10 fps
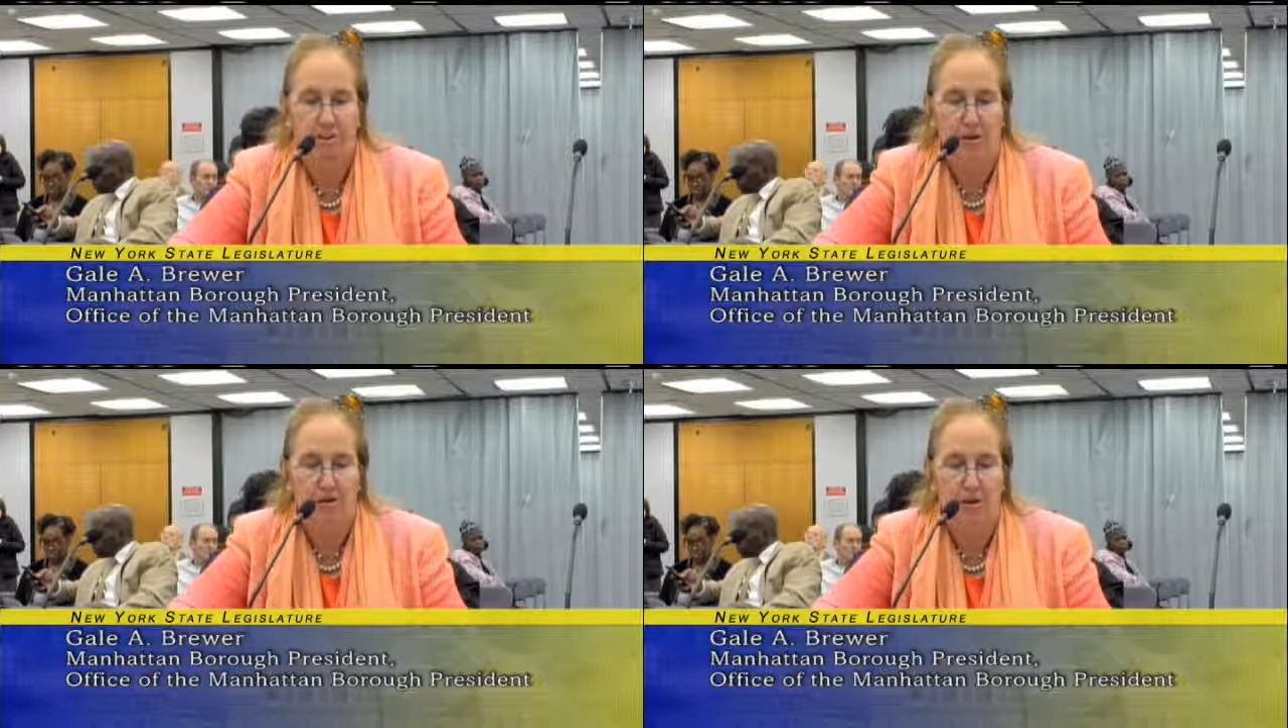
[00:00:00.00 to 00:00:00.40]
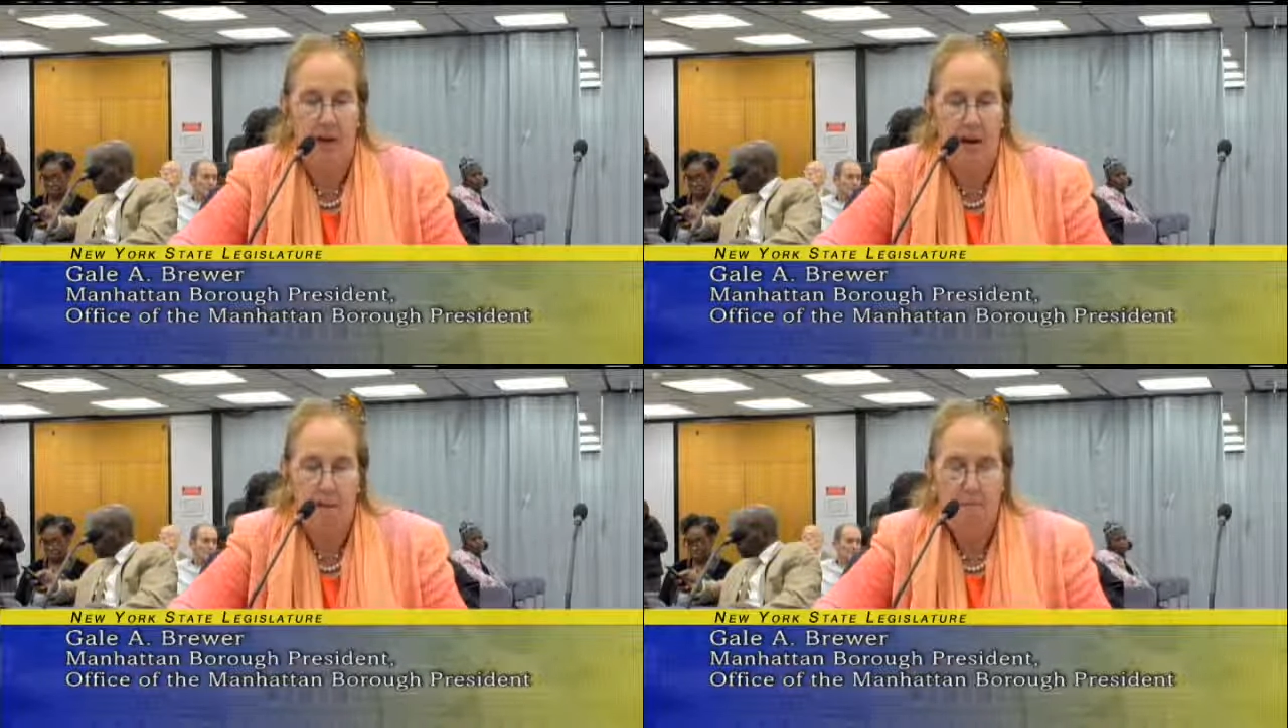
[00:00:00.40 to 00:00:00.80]
a
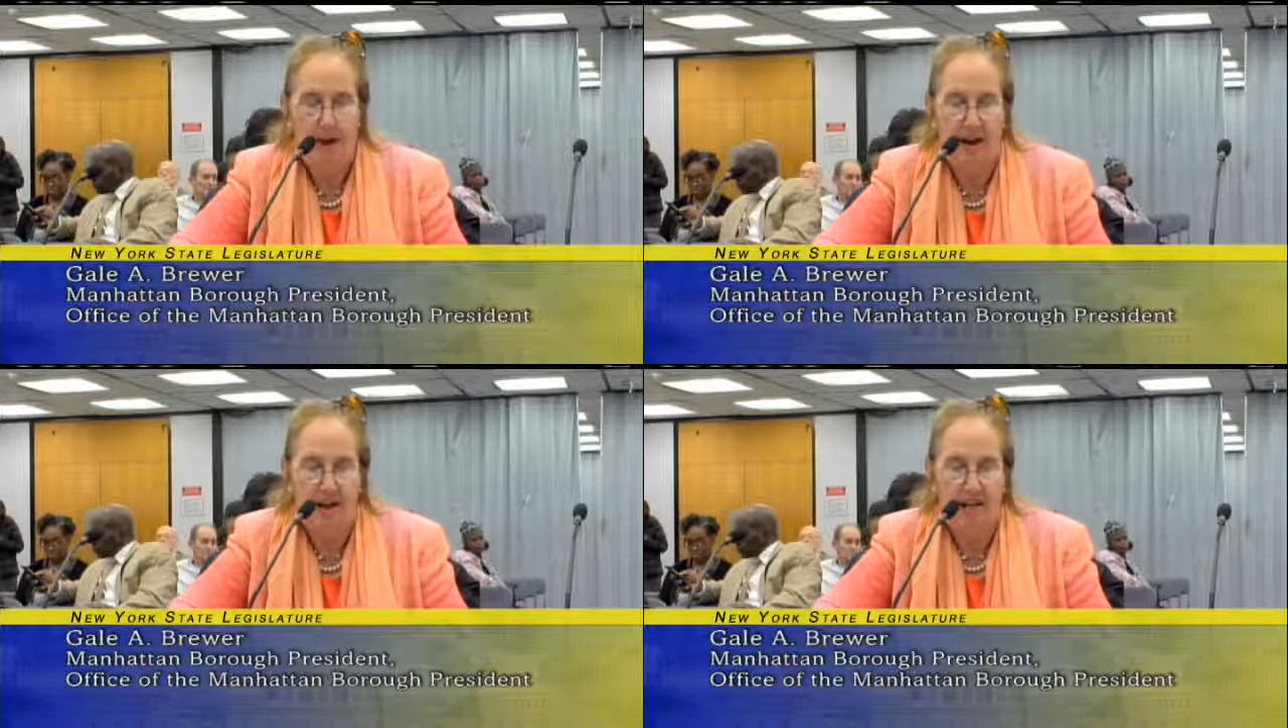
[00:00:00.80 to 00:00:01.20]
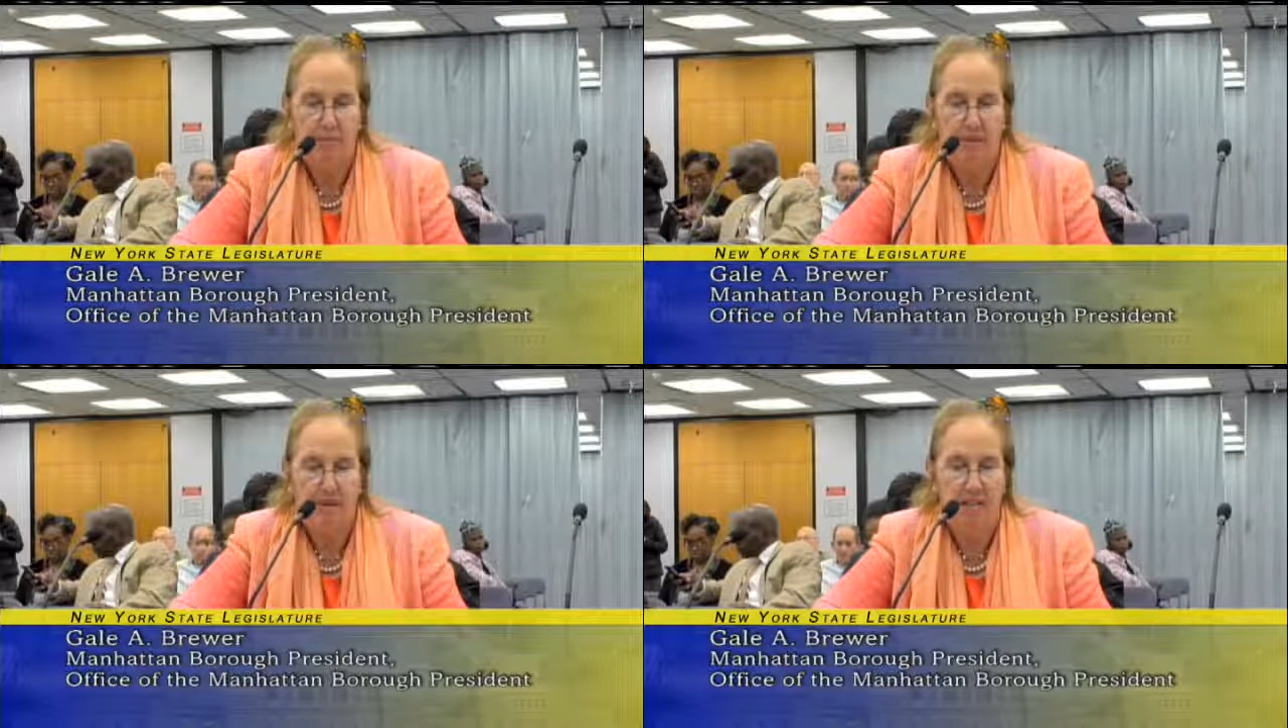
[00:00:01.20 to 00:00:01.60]
building by
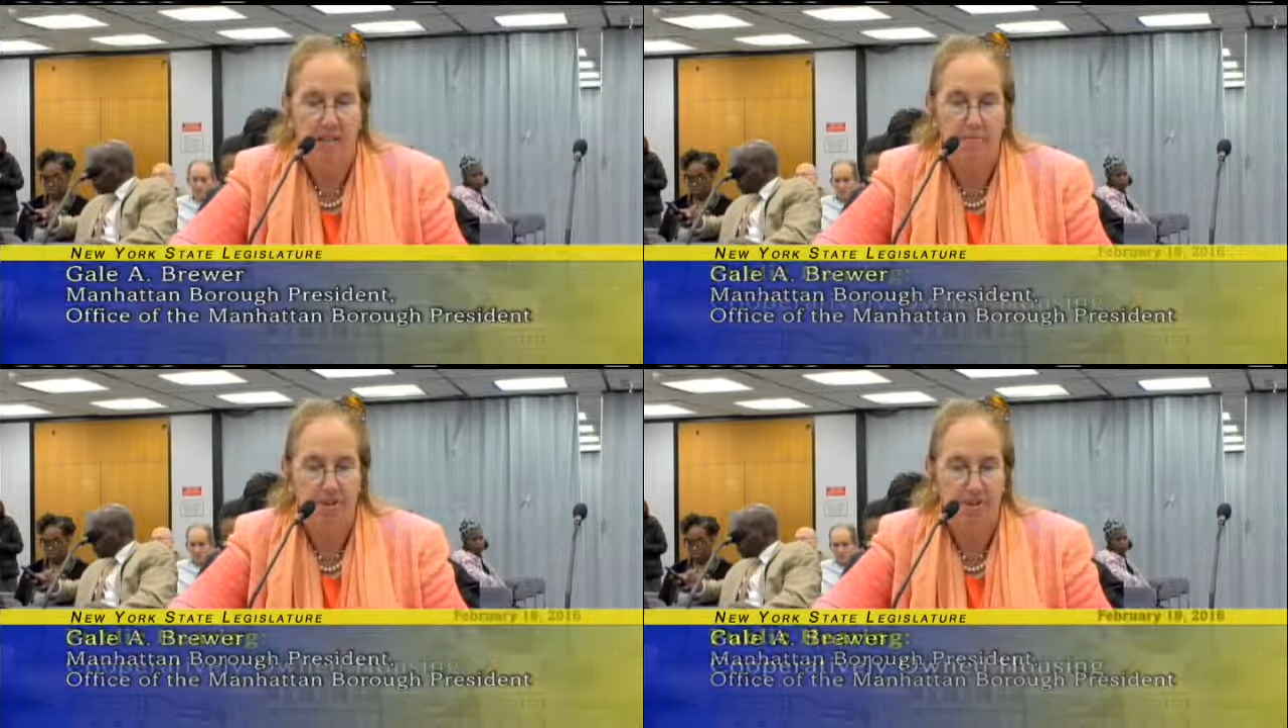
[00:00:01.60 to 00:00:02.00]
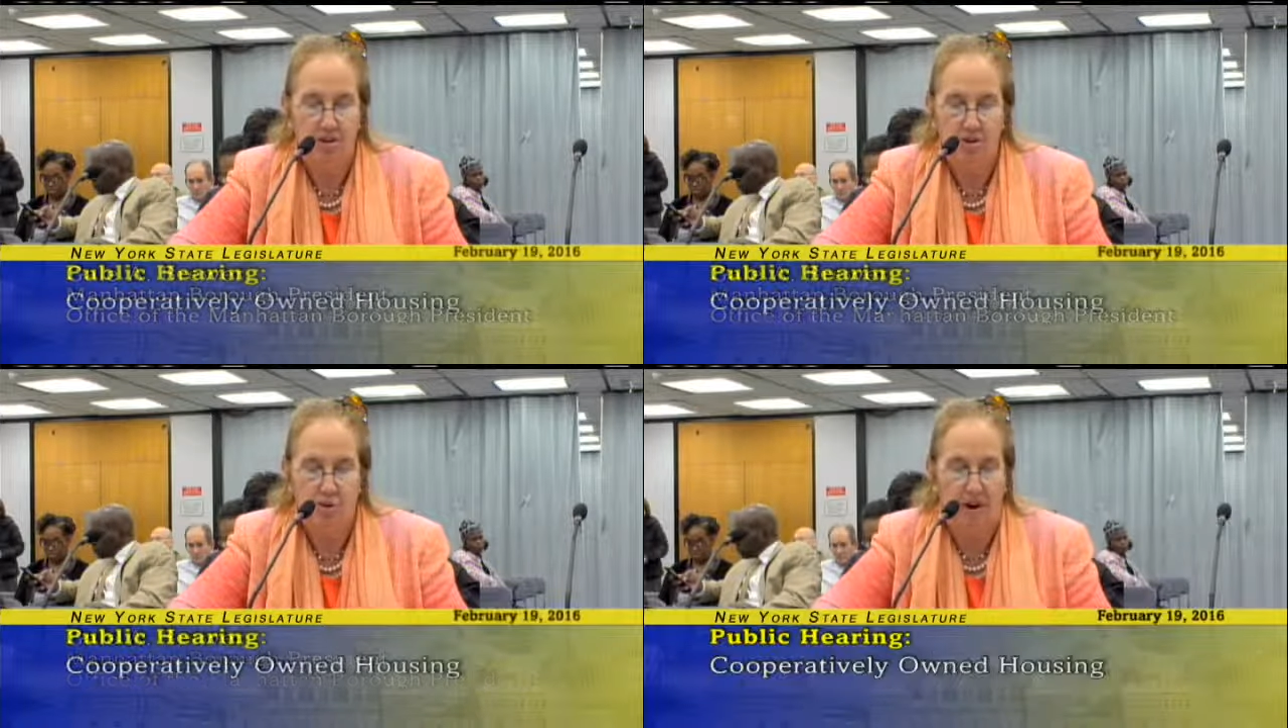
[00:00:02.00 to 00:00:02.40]
HPD's admission
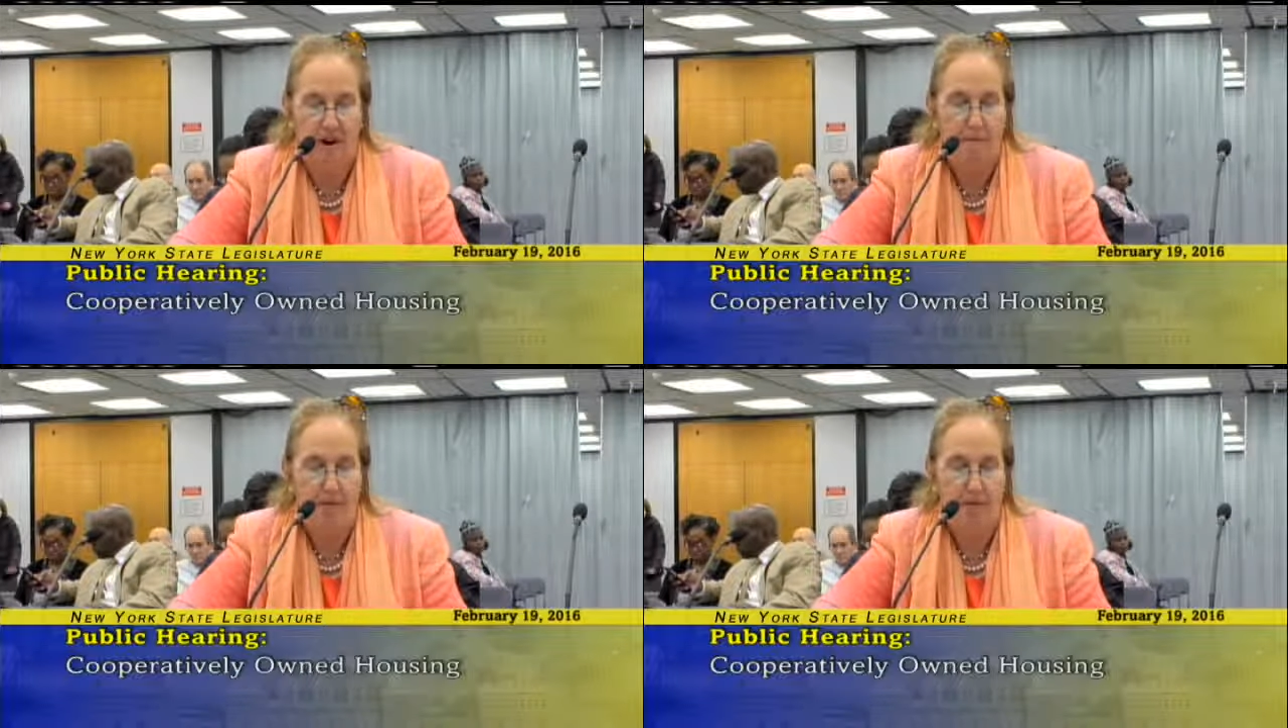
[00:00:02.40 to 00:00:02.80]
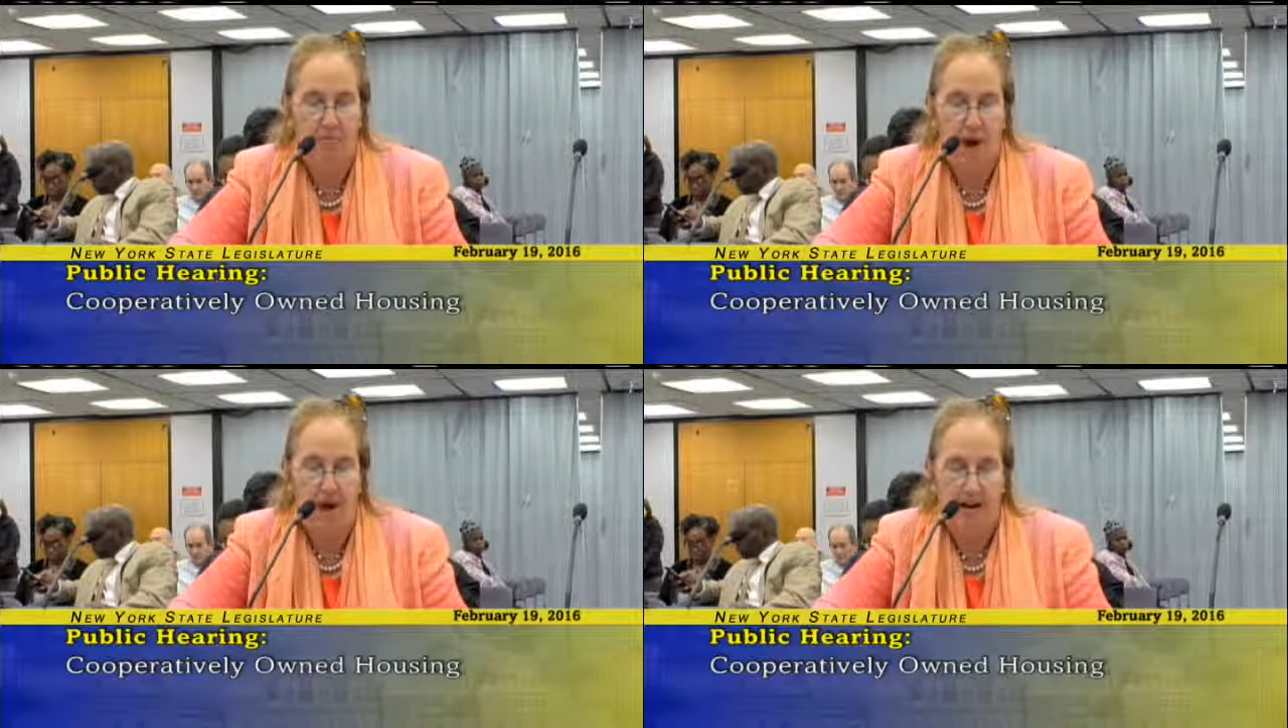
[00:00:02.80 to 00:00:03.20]
is doing
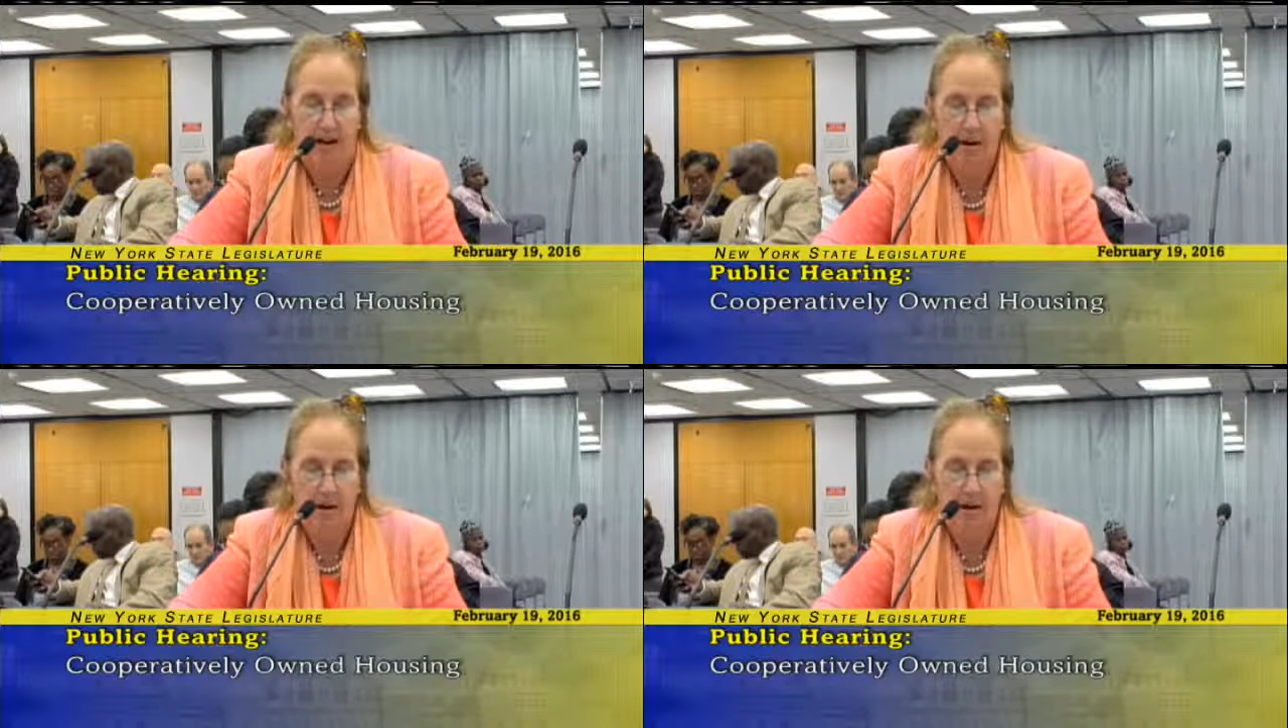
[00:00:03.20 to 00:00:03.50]
everything right,